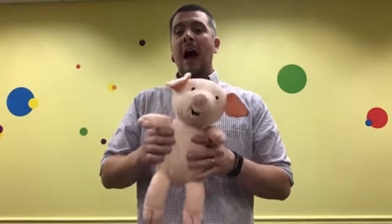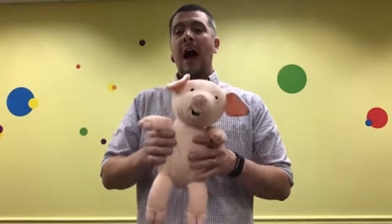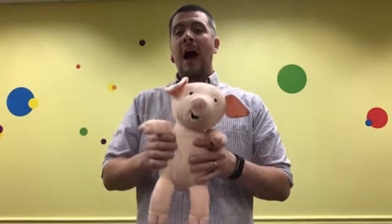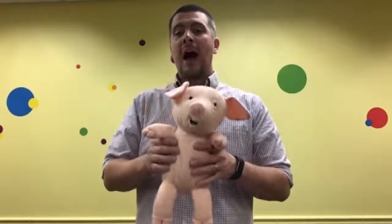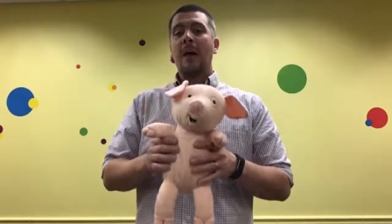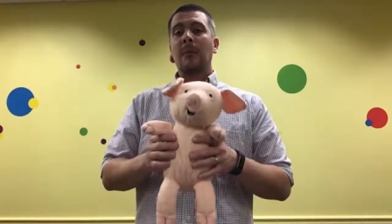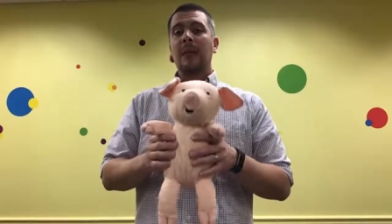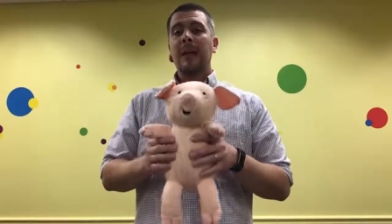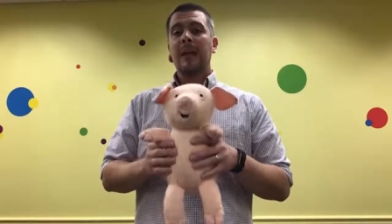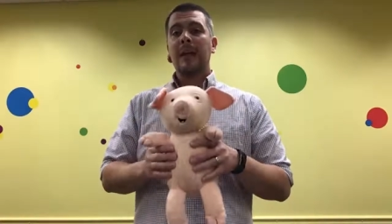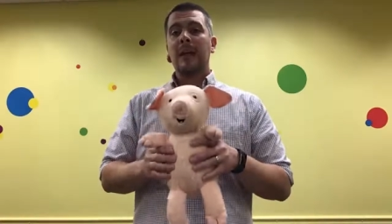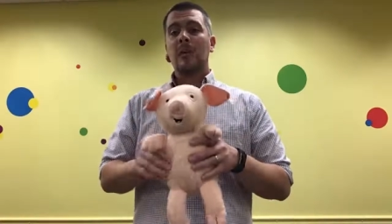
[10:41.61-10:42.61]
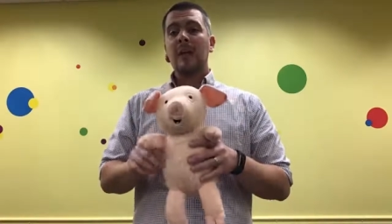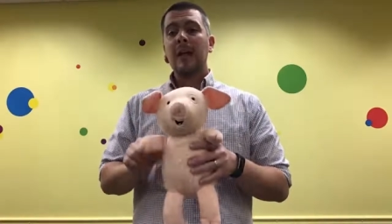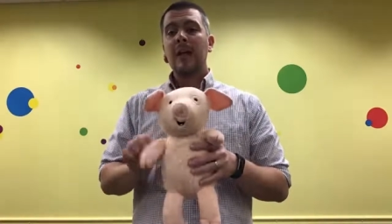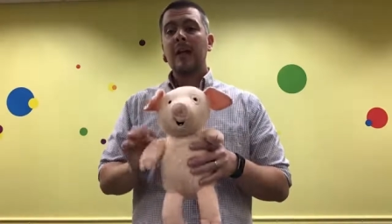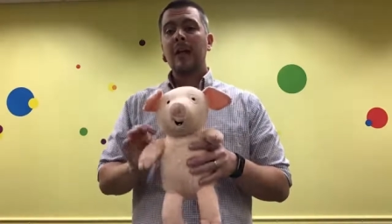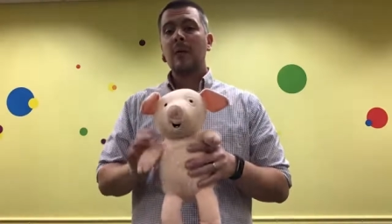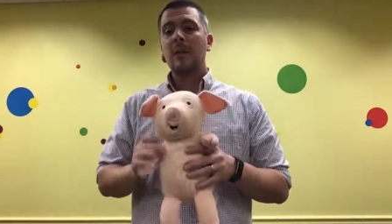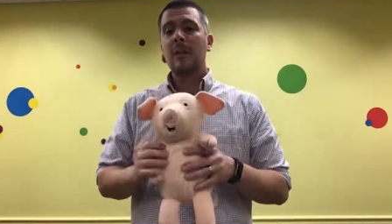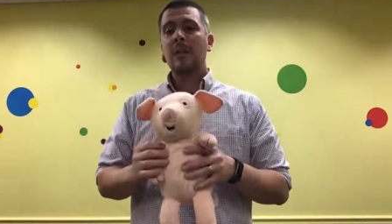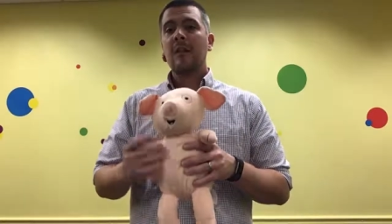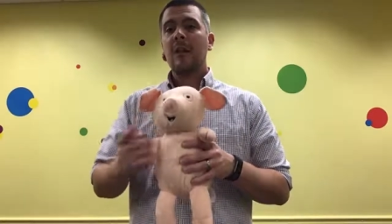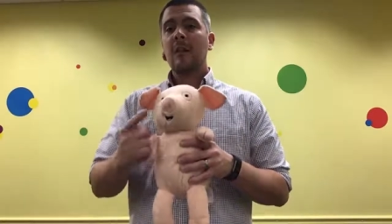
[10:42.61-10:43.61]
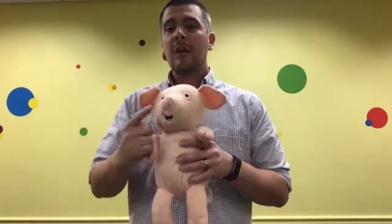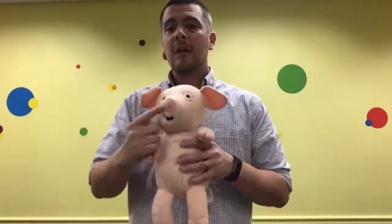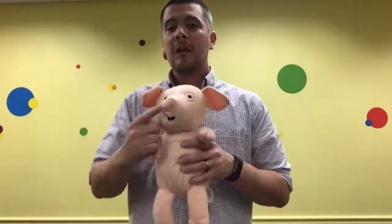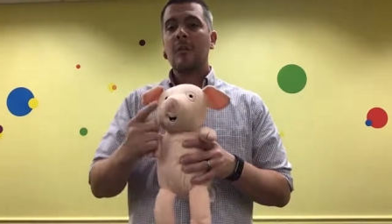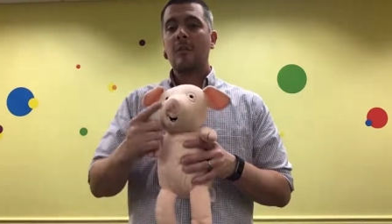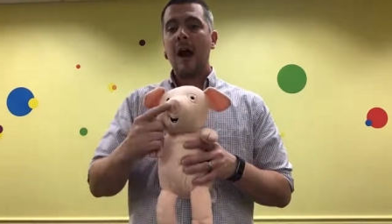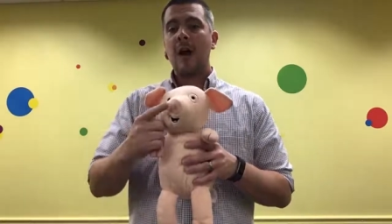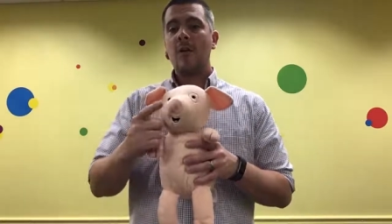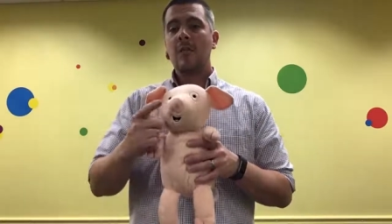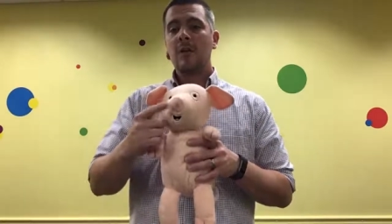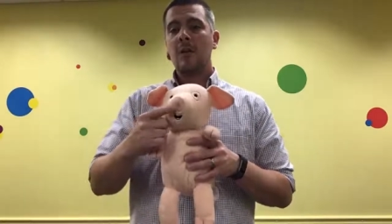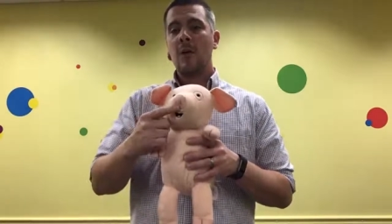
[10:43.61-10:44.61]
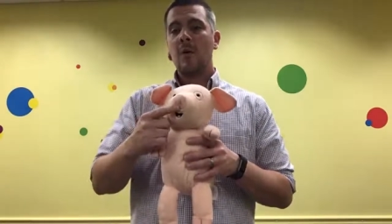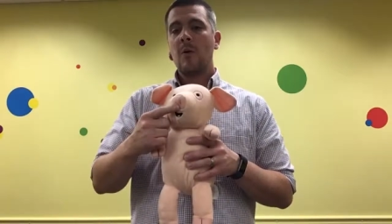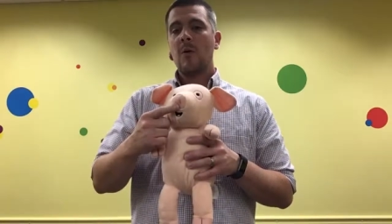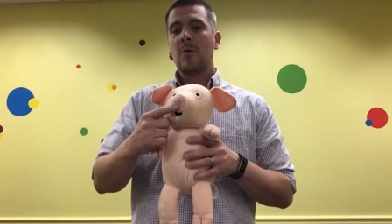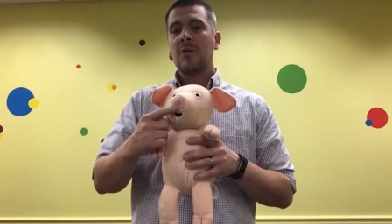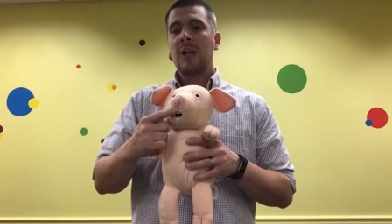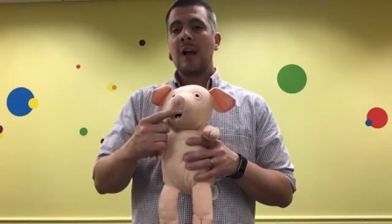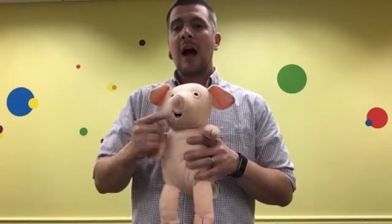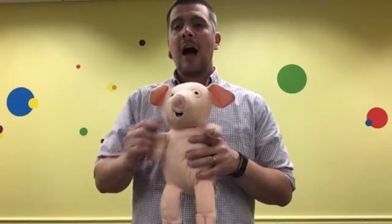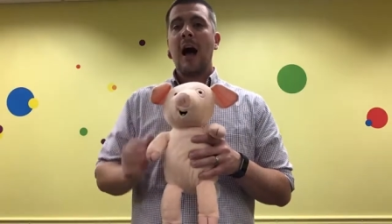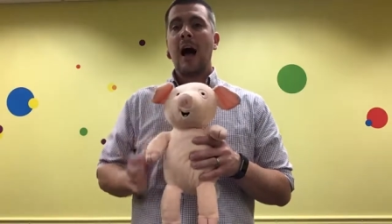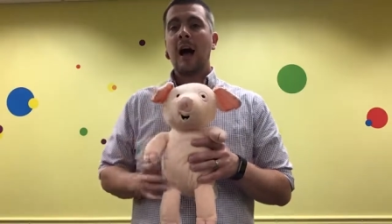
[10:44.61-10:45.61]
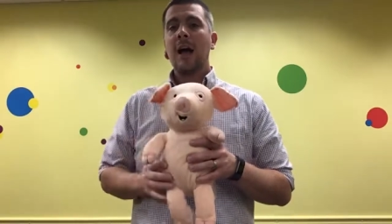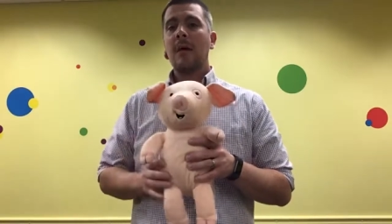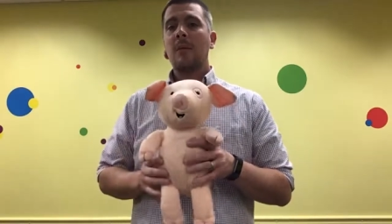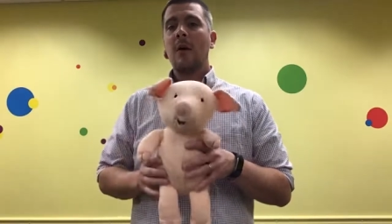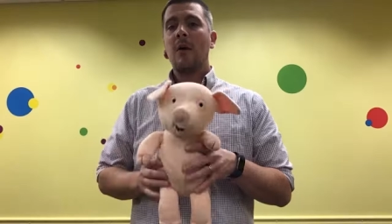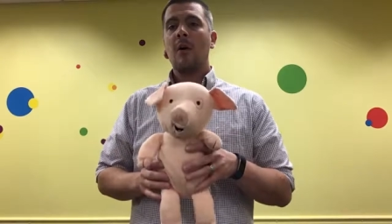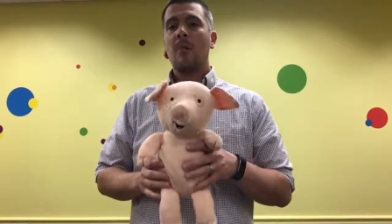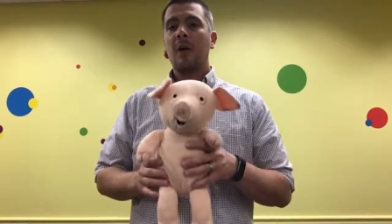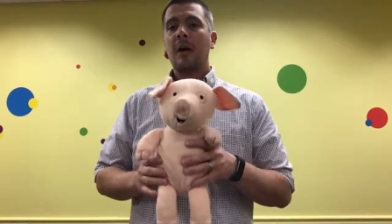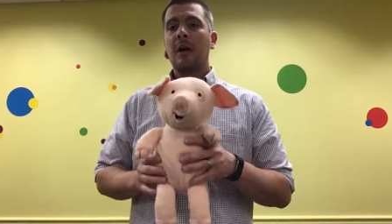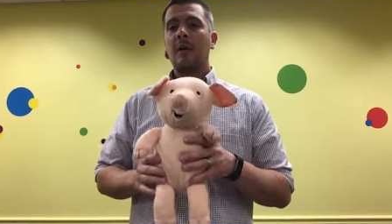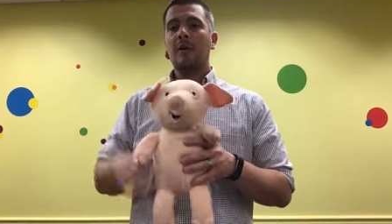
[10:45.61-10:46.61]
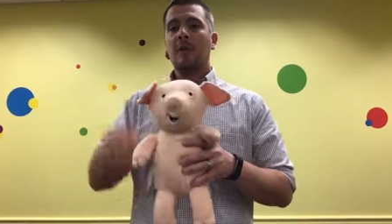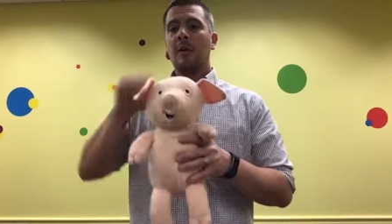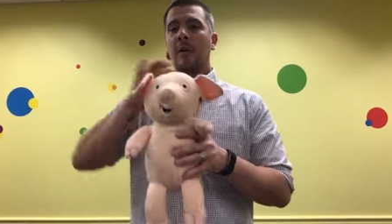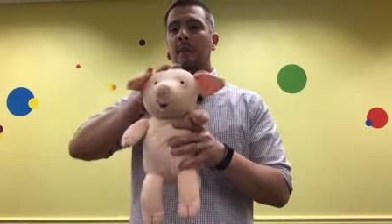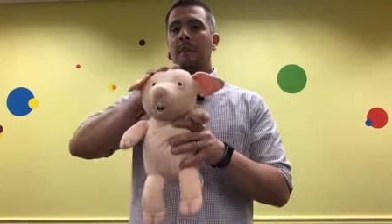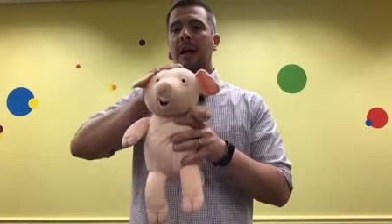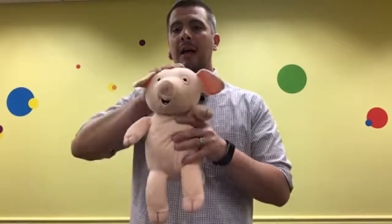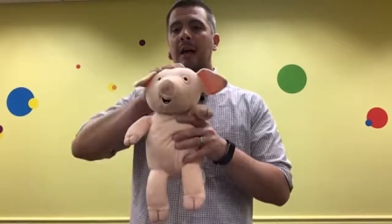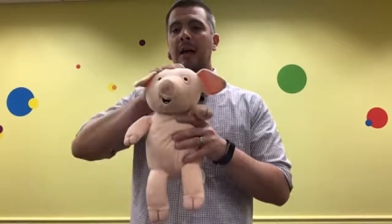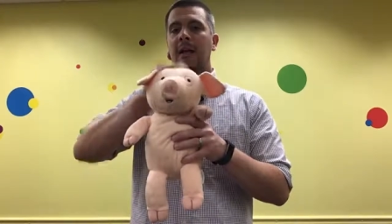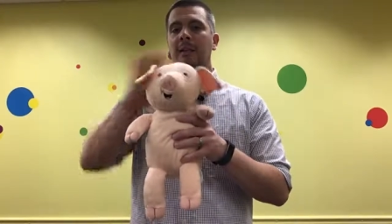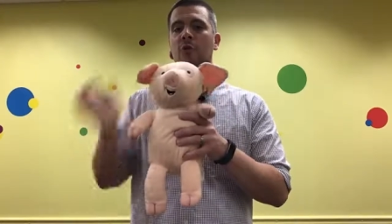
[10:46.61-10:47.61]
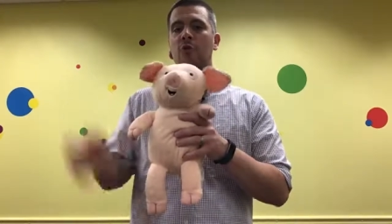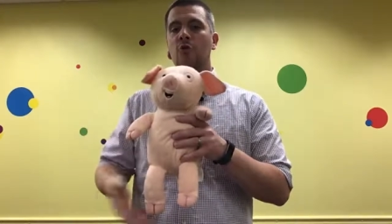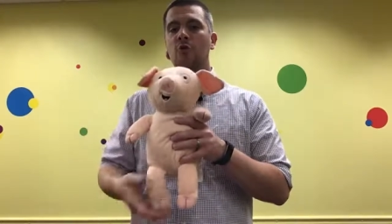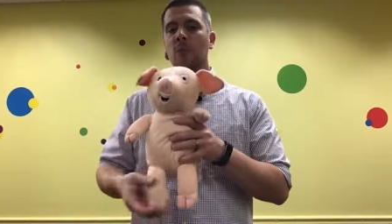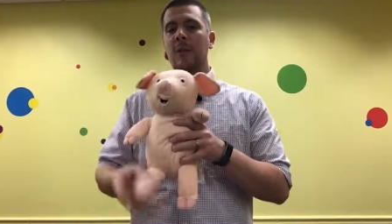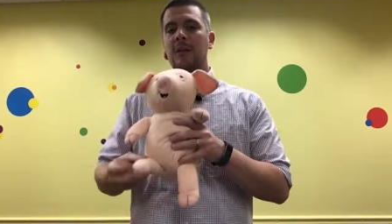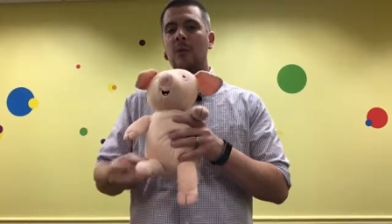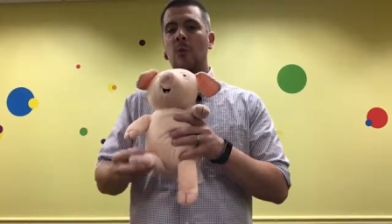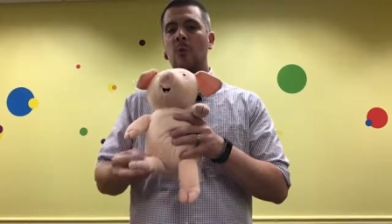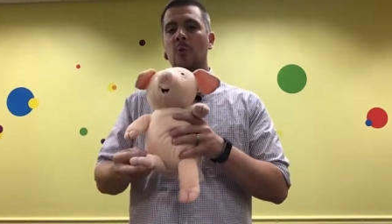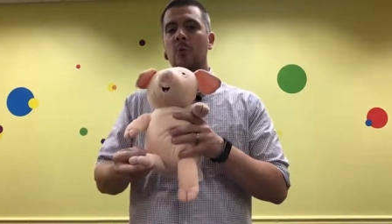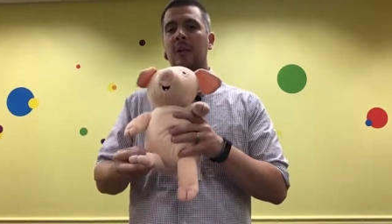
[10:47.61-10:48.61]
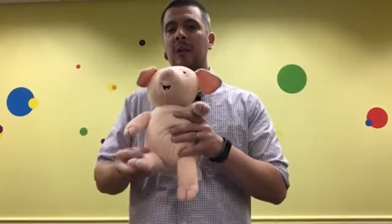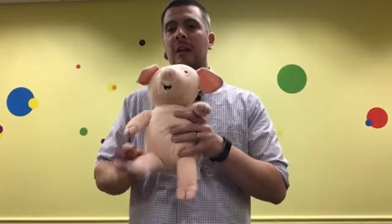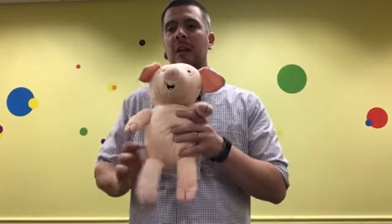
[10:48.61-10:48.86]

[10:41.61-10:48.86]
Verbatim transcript: I'm a little piggy with a big round nose. I'm all pink from my head to my toes.